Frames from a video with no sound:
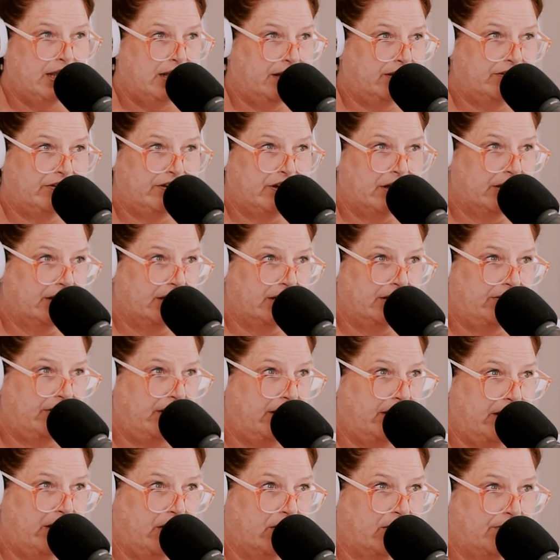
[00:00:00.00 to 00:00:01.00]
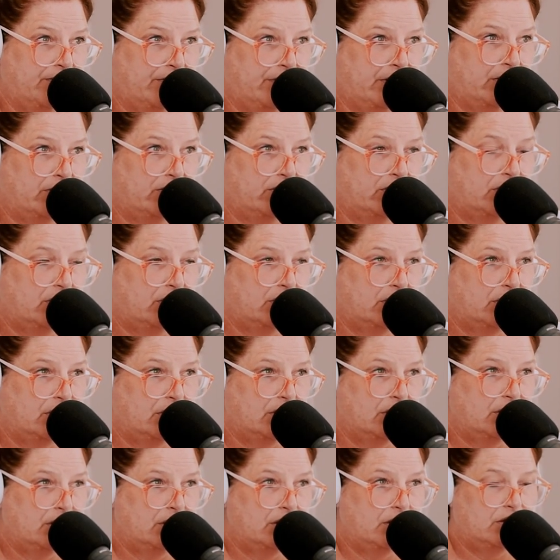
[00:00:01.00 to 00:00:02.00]
It's not going to take care of it. It
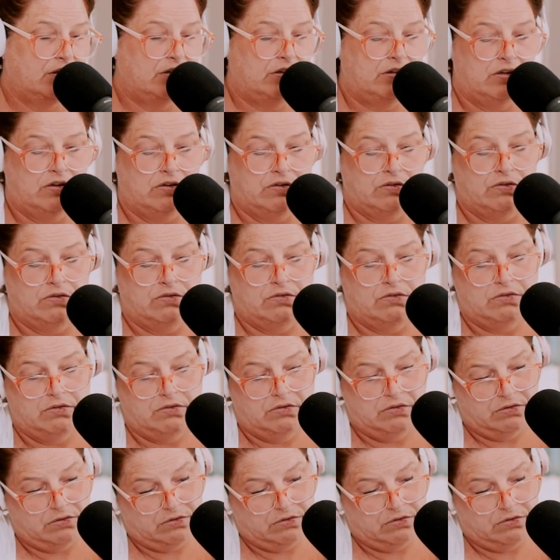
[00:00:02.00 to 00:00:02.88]
won't. No.